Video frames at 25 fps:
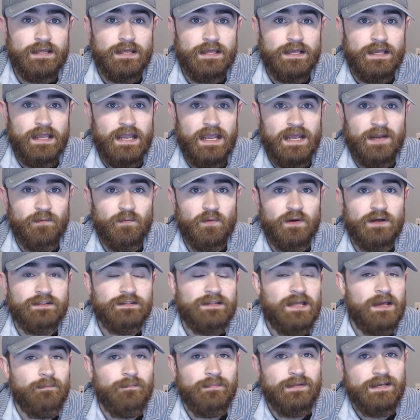And what
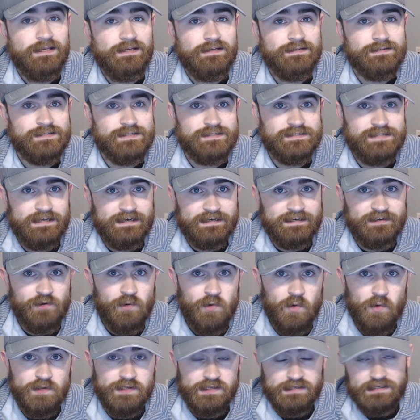that means is that it can
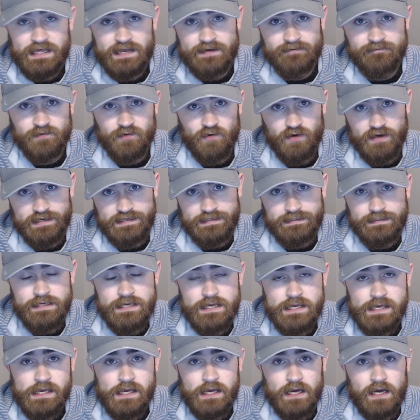hold a lot of grain.
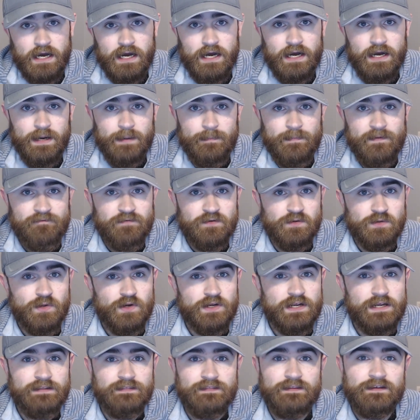If you
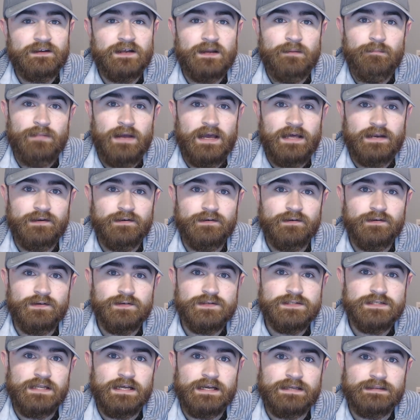look at the
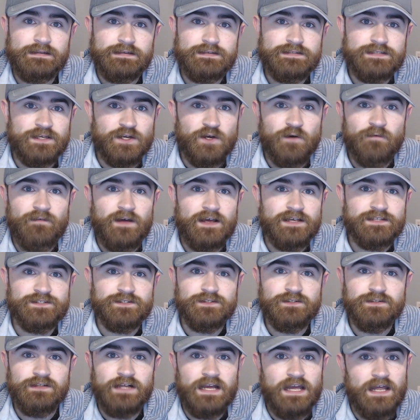competitors like the single
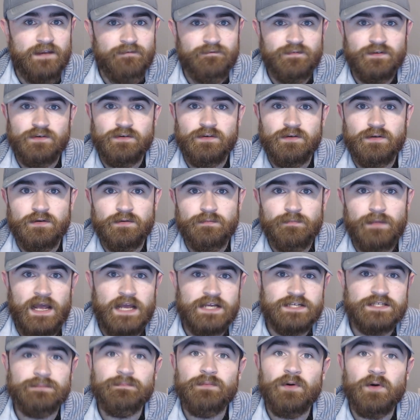vessel, Anvil,
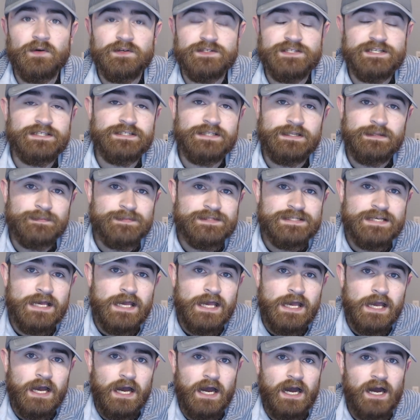Mash and Boil systems,
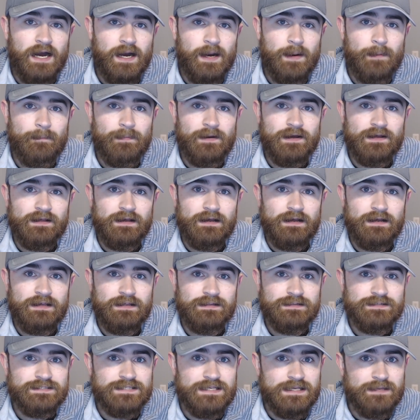
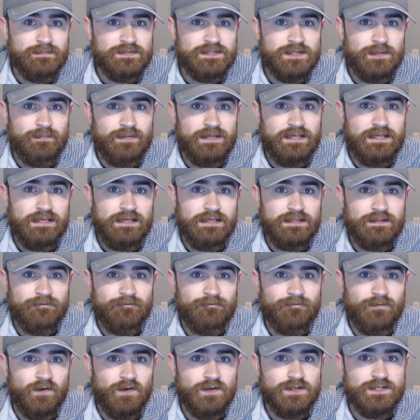it seems to be the
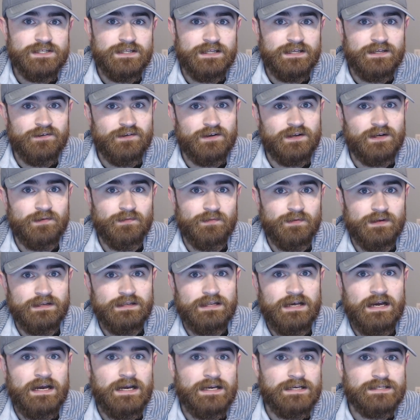first thing you're going to
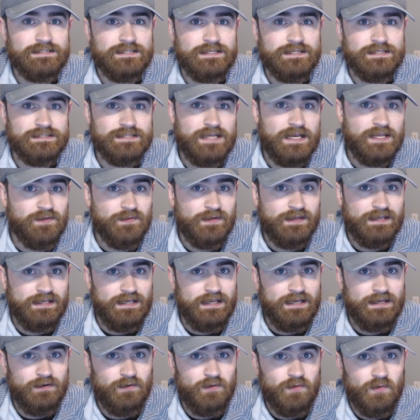realize is that you
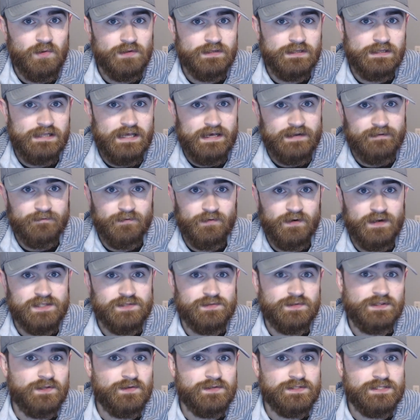can't hold a lot of grains
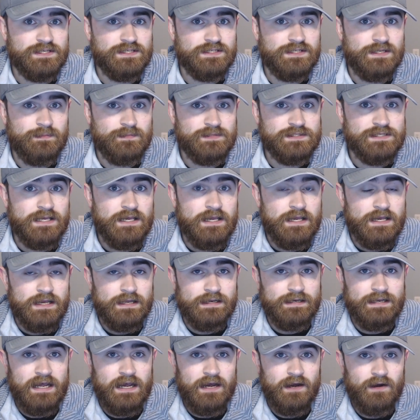with those systems.
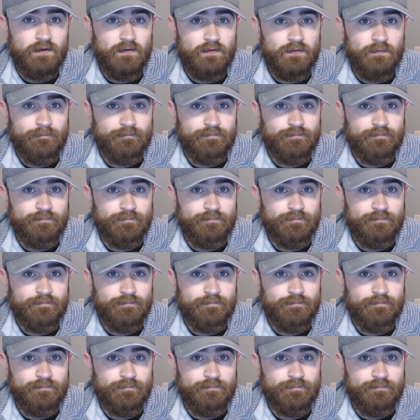Now,